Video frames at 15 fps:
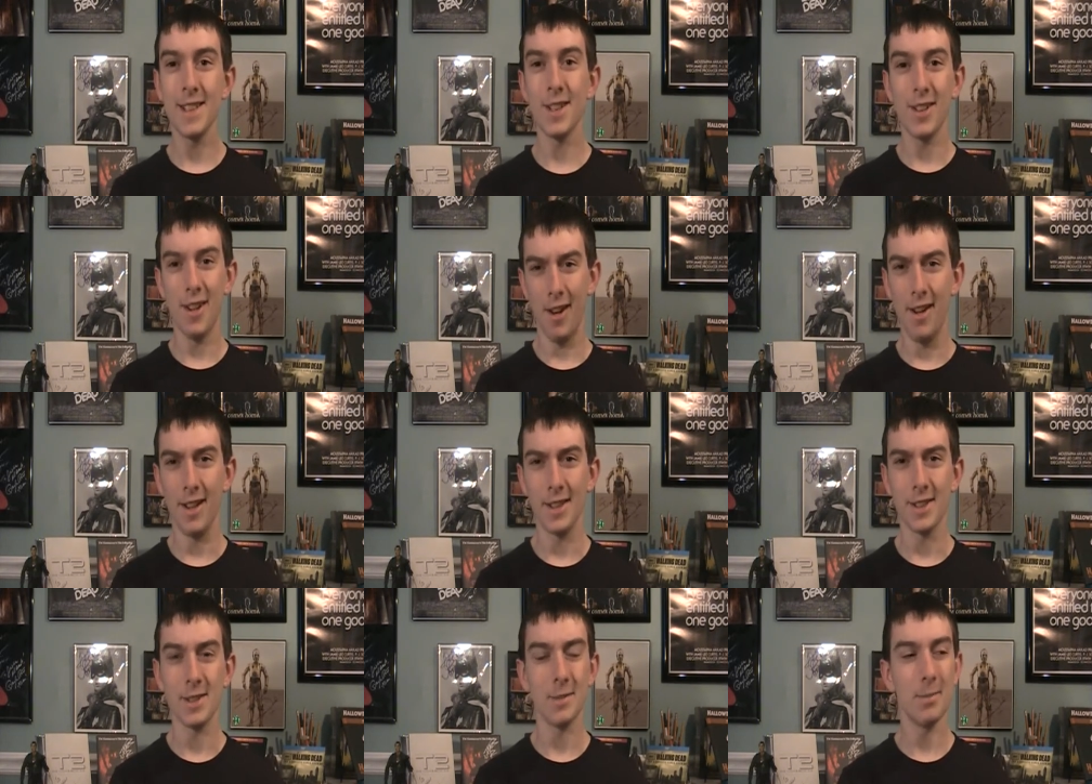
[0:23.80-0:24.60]
they're
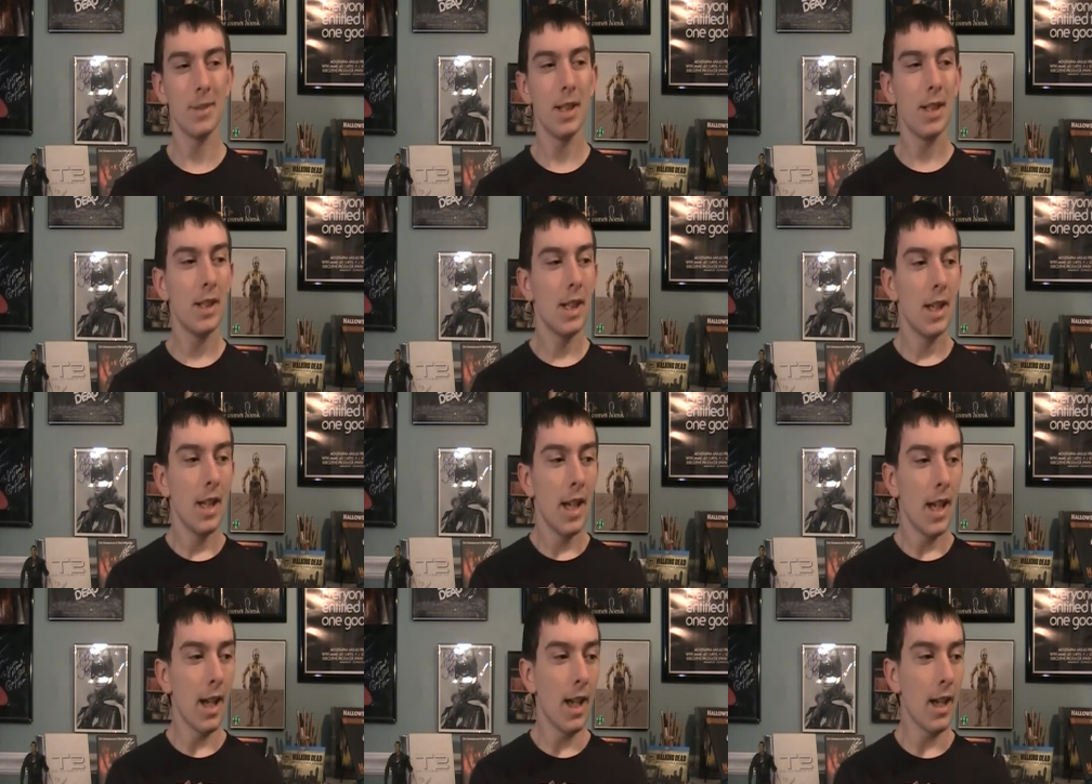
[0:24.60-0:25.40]
awesome,
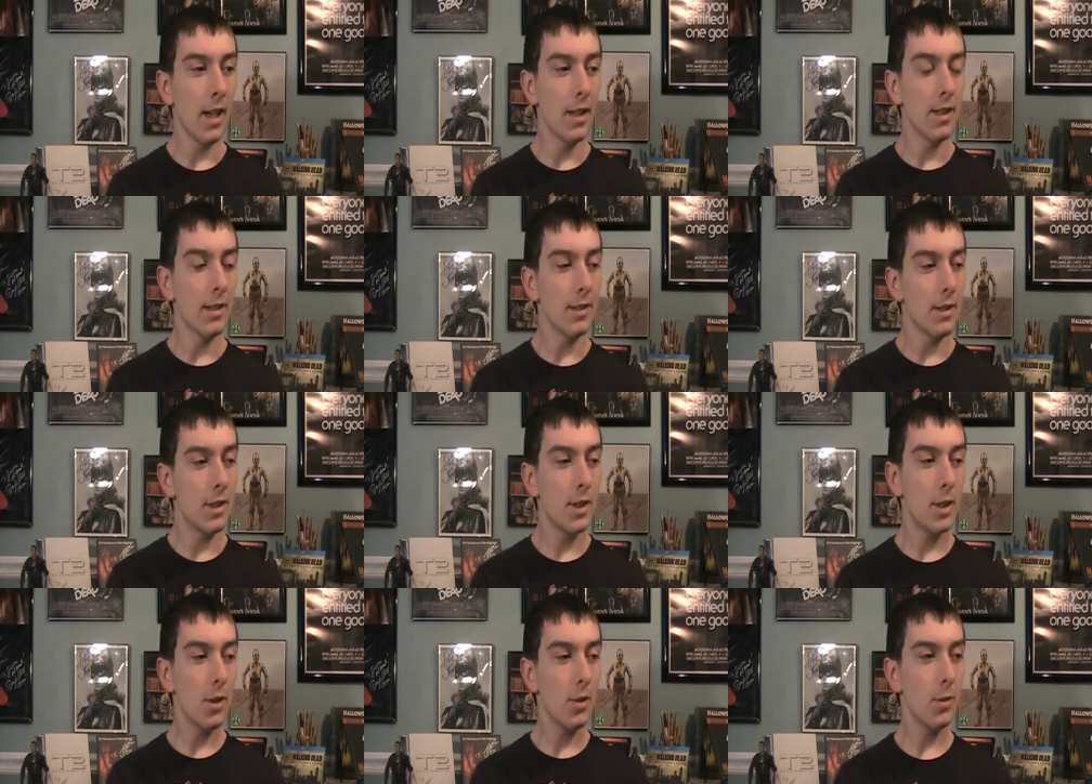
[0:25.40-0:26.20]
and
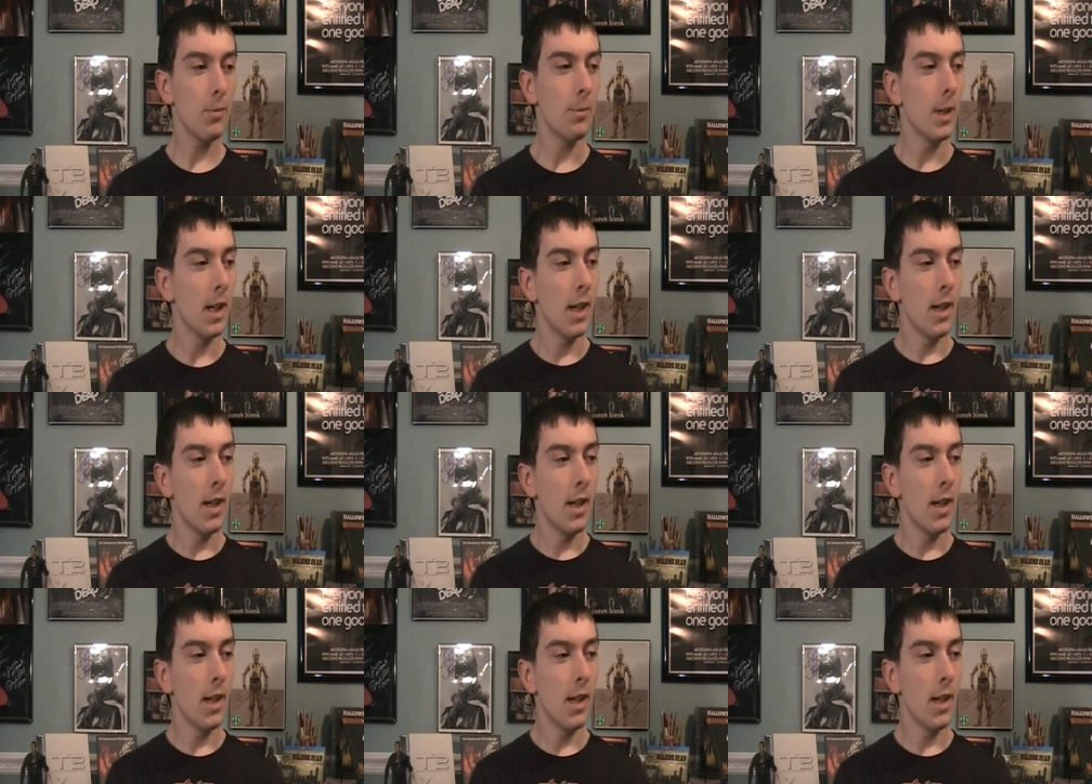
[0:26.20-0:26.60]
two,